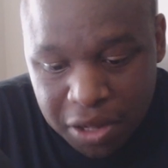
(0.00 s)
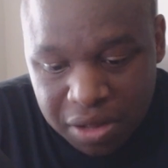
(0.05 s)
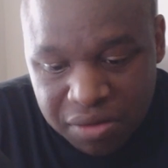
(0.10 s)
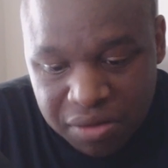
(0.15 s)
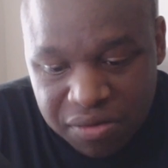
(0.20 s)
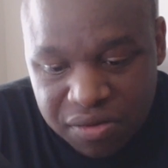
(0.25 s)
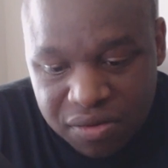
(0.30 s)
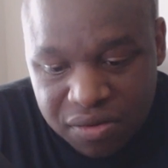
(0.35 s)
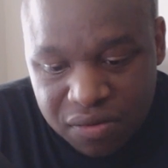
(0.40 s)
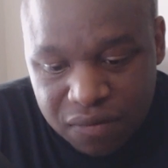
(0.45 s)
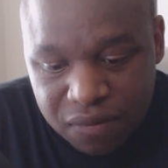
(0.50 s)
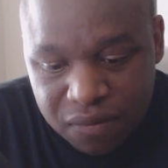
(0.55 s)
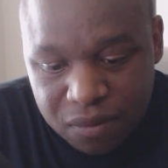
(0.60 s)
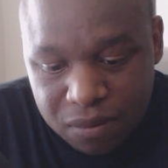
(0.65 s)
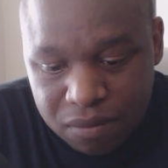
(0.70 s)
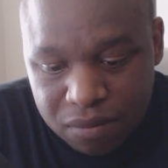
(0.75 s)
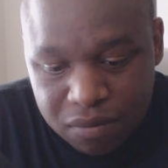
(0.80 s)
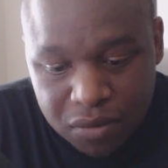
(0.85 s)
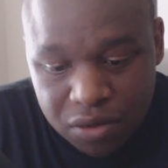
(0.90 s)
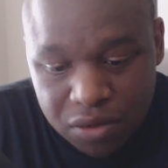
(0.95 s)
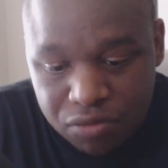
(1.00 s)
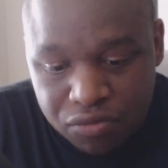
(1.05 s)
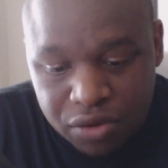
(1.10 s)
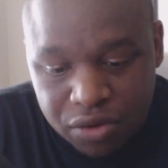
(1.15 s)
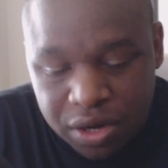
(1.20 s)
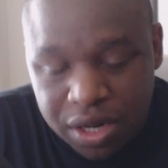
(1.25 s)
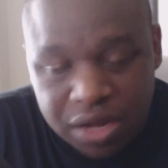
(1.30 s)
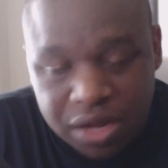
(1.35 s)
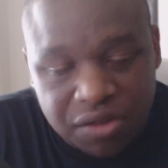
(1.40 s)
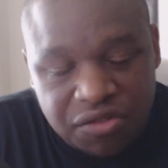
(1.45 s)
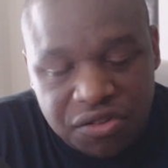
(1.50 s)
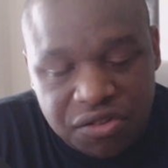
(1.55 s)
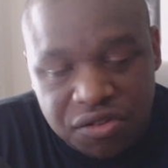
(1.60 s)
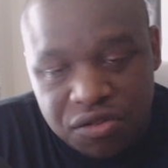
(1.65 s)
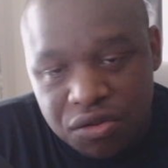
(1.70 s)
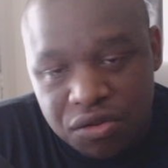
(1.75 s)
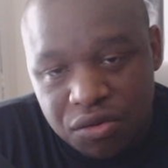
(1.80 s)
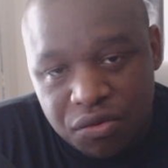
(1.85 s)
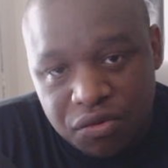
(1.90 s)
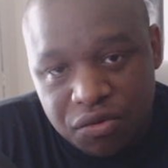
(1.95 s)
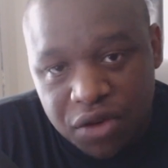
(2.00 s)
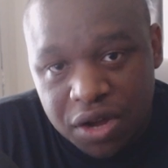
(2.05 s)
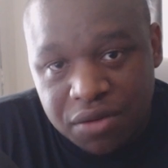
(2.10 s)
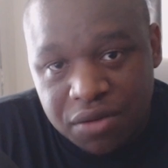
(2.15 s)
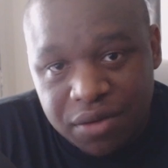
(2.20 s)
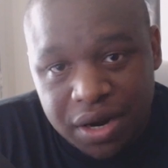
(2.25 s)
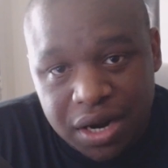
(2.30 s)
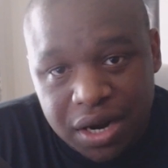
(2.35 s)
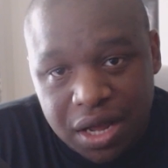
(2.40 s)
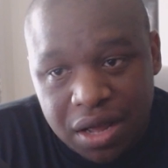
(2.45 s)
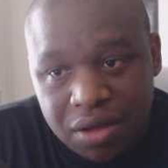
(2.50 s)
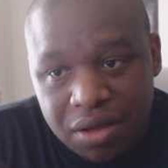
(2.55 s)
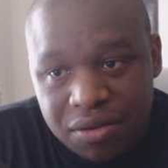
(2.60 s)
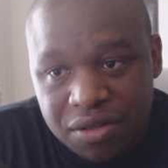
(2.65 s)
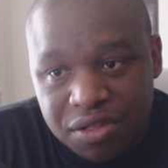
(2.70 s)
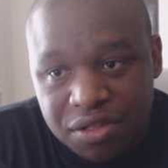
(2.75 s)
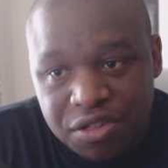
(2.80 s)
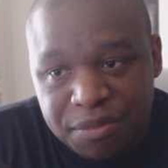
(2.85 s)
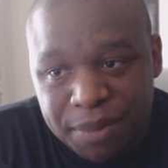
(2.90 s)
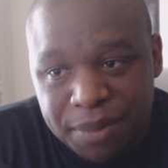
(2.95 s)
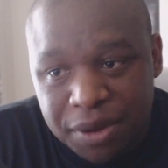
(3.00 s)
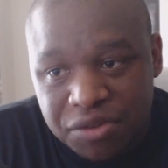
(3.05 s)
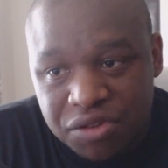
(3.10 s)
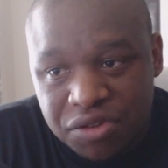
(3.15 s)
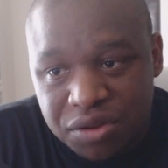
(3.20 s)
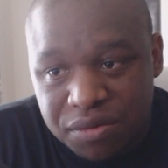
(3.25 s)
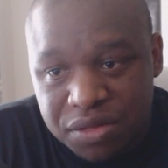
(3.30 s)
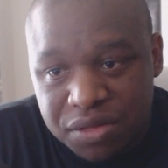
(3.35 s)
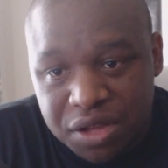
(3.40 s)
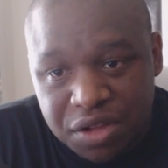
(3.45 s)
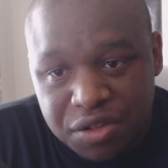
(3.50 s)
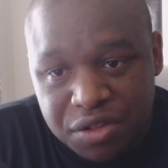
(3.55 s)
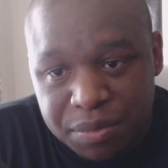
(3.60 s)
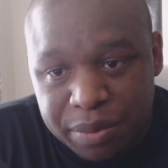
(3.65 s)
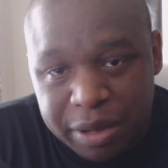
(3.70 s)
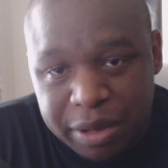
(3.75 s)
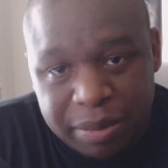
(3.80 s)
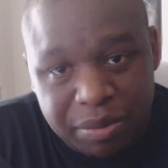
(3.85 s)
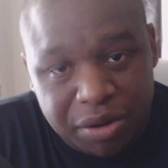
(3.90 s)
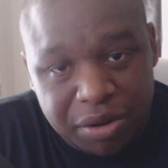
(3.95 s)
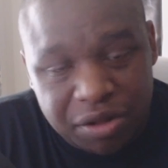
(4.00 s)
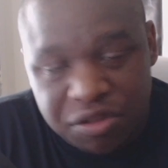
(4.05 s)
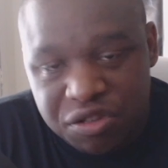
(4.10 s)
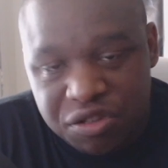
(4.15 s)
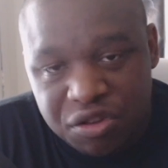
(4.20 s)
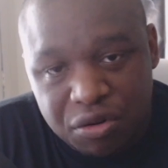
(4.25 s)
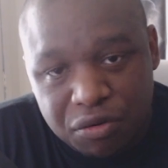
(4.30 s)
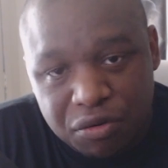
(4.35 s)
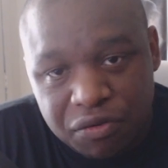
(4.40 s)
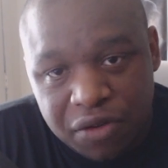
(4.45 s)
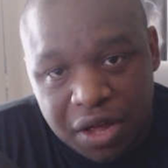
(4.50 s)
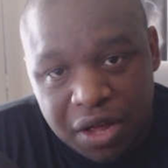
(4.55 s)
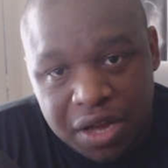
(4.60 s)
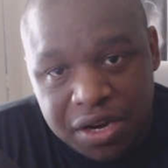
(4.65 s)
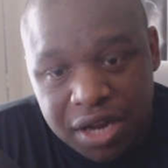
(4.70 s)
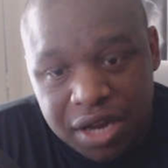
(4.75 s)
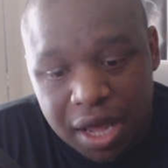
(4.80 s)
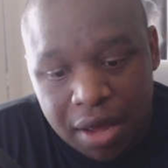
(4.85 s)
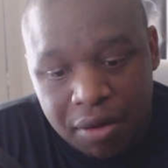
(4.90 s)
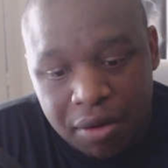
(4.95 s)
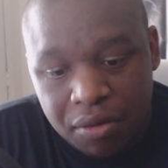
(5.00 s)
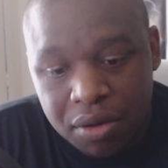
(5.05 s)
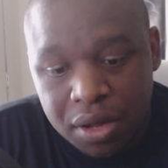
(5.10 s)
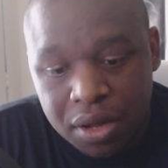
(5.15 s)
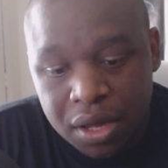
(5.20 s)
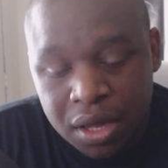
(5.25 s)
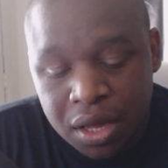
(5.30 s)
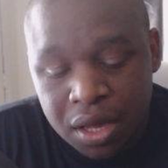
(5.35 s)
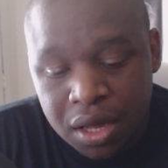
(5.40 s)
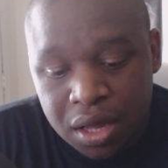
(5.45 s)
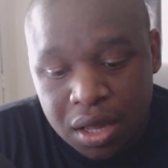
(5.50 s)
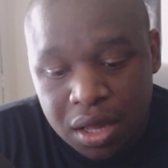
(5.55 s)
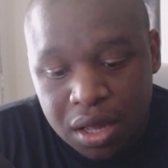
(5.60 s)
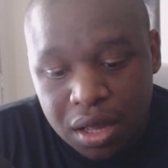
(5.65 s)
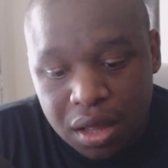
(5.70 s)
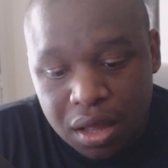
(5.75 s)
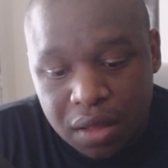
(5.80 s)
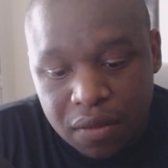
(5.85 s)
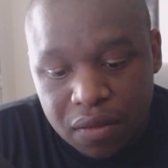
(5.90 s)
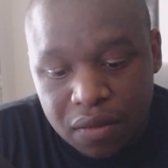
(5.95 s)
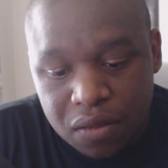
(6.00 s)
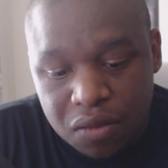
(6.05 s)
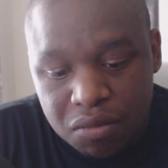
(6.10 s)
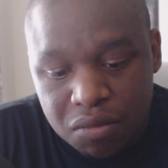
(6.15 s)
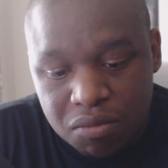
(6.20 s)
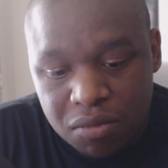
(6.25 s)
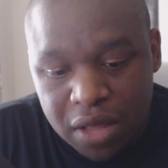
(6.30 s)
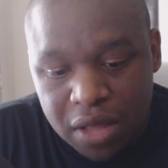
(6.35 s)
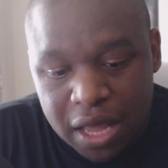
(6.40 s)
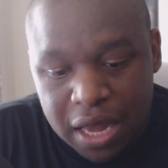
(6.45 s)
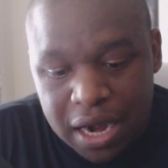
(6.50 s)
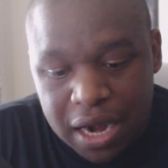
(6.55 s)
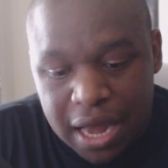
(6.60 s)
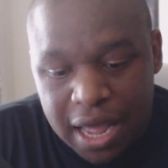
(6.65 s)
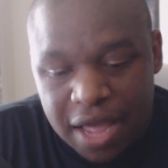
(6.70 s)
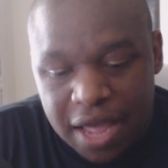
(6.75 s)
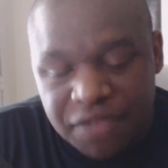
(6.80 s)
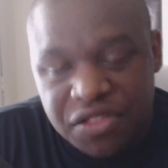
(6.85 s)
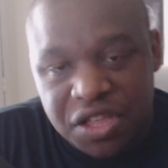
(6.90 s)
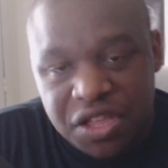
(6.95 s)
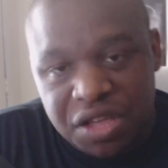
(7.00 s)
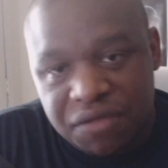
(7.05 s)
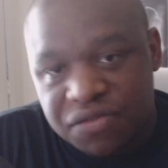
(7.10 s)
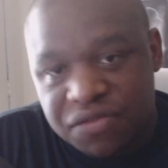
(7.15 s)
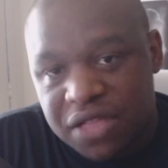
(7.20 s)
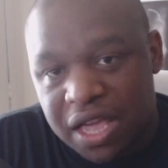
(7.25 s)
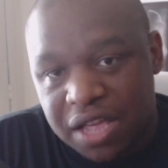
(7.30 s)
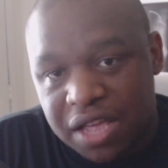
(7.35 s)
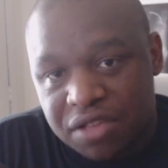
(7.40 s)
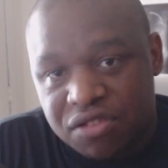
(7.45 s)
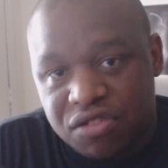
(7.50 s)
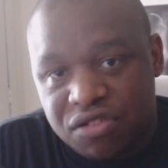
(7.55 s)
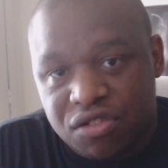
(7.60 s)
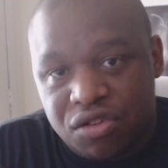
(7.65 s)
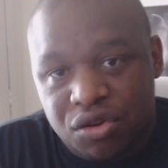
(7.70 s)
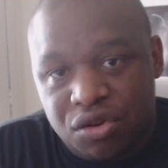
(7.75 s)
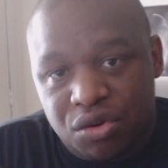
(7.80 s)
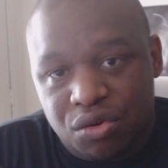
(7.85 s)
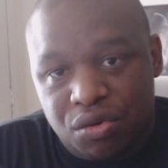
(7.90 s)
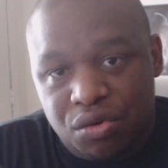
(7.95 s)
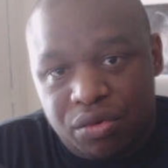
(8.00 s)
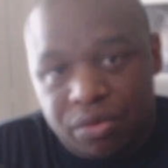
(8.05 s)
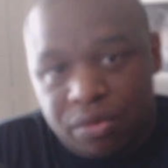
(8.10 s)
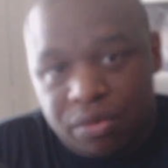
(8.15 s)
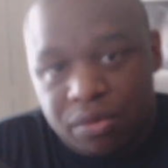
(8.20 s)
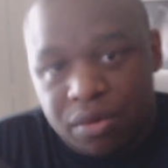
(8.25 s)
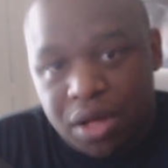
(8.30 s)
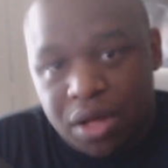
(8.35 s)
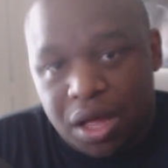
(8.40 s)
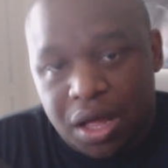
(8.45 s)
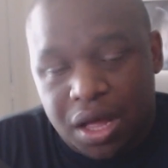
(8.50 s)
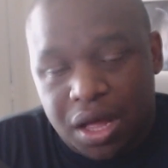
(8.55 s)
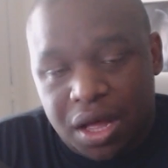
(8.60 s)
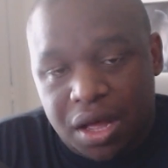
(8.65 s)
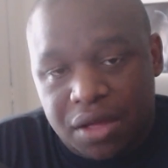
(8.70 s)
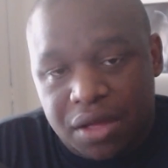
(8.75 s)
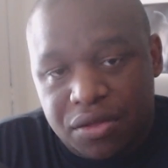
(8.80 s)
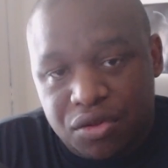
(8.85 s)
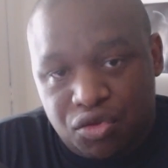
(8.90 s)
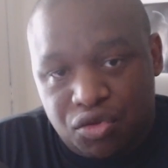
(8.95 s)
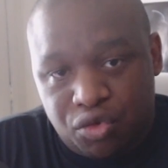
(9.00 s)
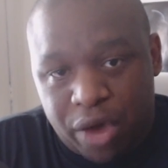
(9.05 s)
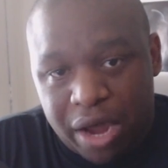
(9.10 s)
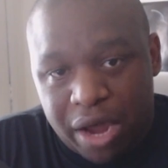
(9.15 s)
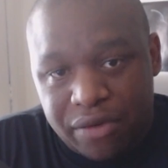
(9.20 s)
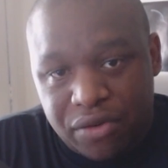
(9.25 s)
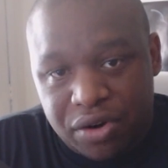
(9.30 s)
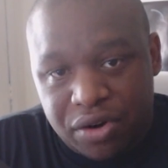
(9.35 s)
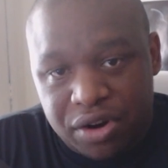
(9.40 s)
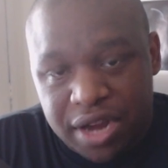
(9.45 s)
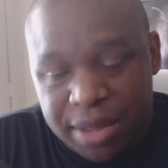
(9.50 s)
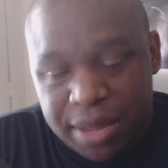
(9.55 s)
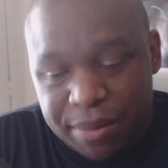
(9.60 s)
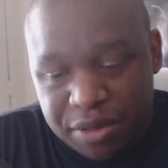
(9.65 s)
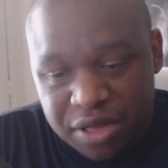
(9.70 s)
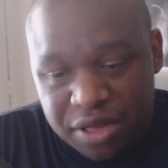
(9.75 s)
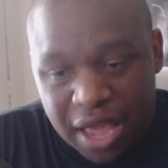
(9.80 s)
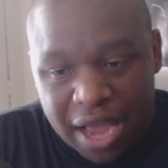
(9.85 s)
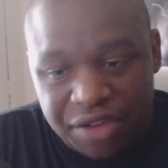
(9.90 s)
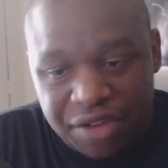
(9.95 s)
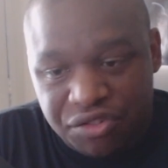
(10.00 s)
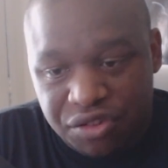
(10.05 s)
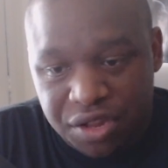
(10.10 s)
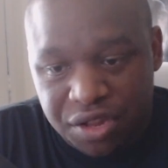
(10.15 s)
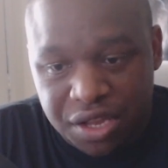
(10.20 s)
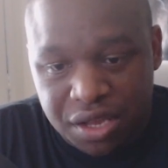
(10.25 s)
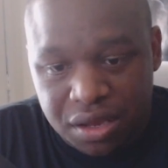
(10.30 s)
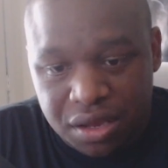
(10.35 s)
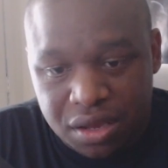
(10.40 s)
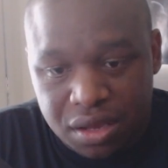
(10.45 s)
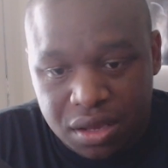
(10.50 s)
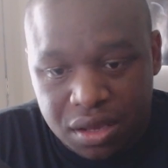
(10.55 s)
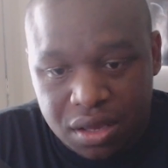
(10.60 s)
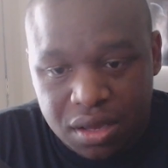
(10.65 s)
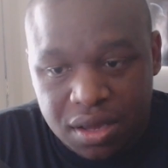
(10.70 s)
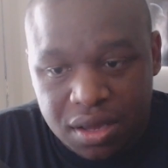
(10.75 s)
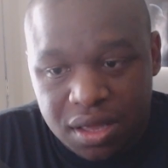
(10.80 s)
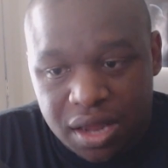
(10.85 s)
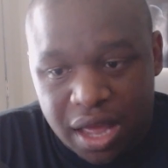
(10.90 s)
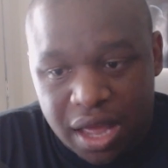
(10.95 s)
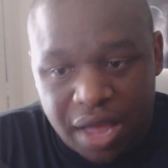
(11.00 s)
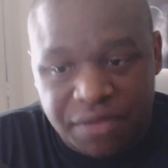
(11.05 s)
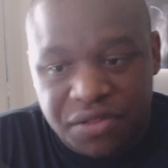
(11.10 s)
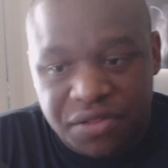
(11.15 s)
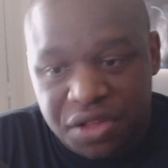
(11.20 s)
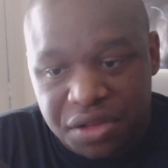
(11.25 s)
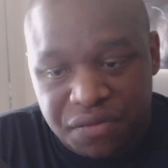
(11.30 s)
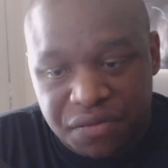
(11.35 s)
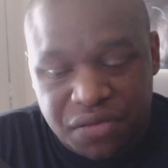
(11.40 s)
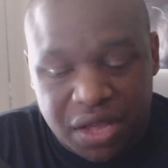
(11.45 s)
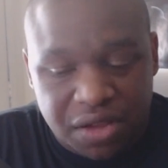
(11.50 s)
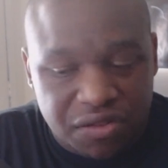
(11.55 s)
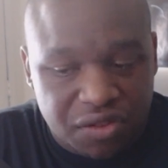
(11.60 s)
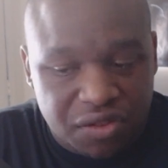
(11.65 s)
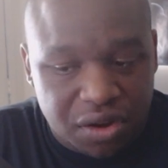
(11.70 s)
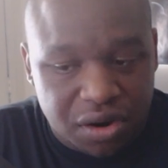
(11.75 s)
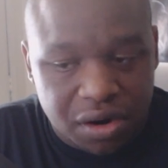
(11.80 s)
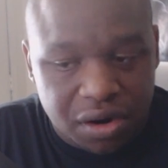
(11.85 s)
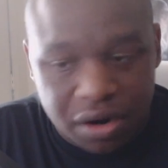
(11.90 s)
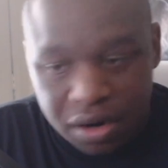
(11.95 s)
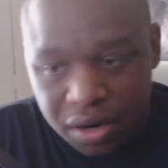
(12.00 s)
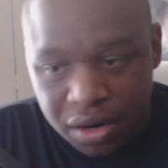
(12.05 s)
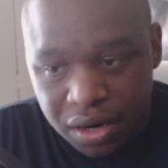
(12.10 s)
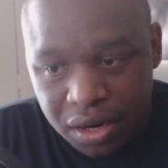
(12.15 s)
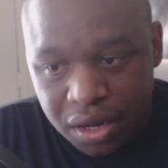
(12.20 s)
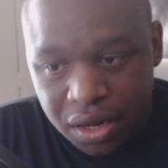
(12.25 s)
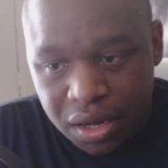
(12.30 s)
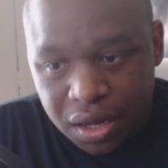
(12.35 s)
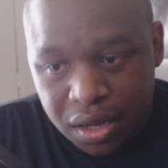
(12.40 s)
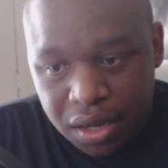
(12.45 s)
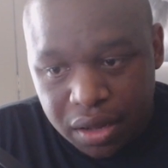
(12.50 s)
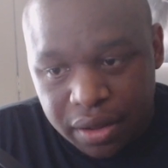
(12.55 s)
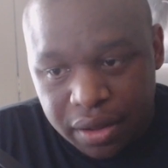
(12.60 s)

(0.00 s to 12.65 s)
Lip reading: Because really it's just too fun right now. Especially with other people. It's so fun now. And I have to give thanks to the driver. Her name is Ashley. And I have to give thanks to her.